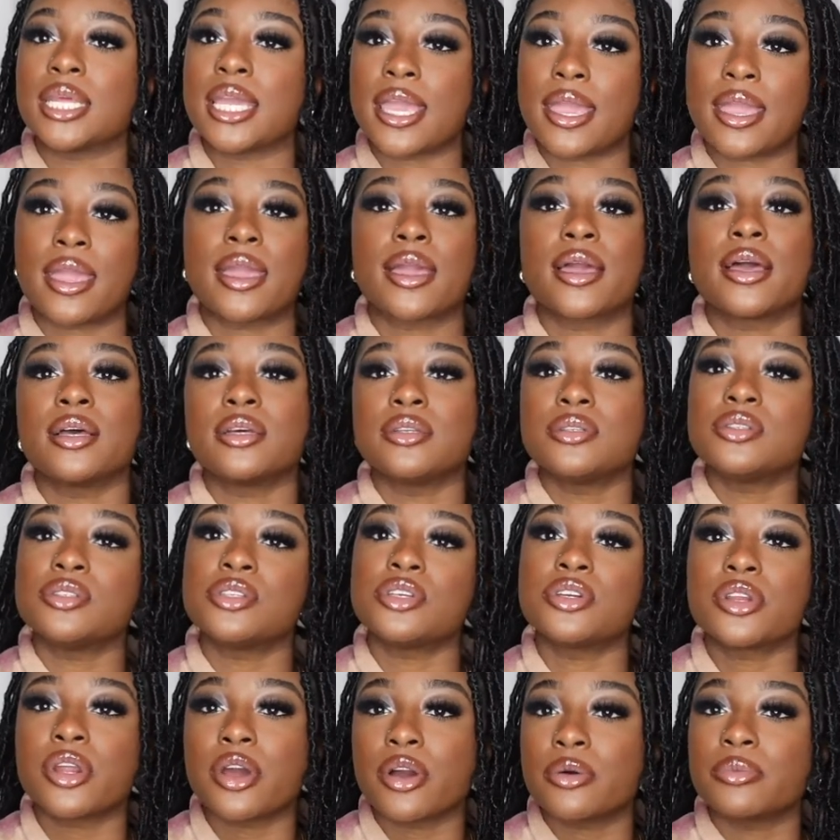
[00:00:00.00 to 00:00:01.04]

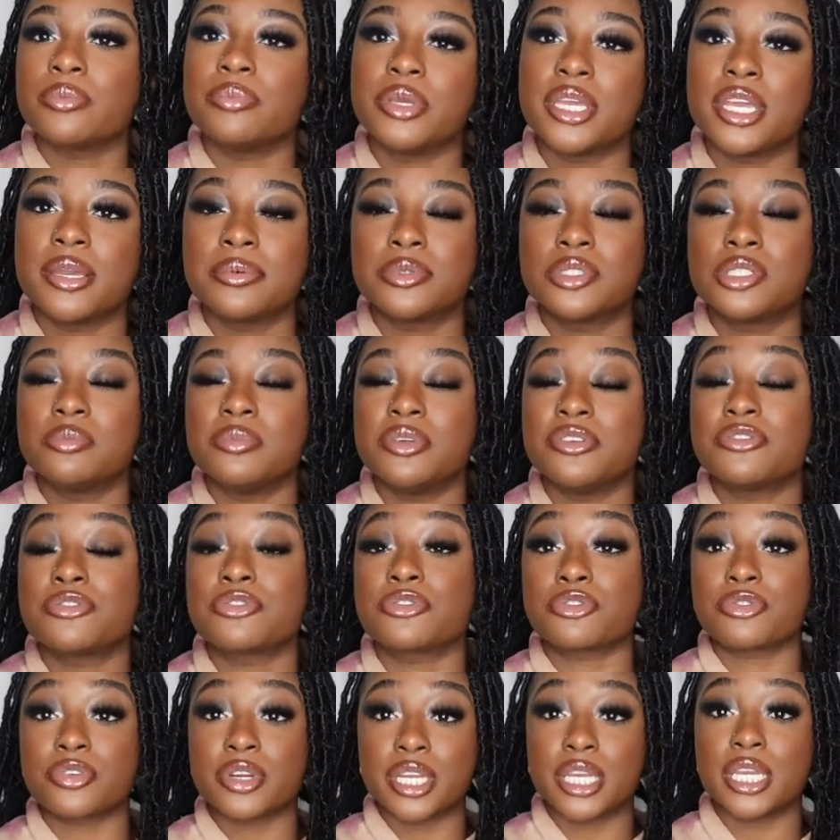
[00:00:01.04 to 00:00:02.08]
and, you know, be able to be
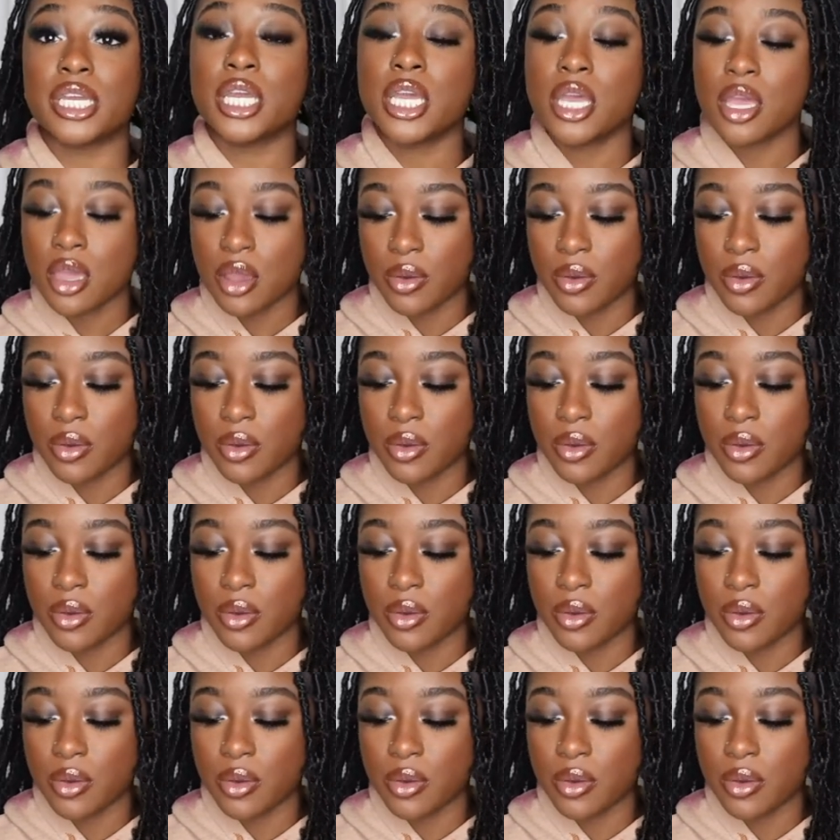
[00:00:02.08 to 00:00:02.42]
free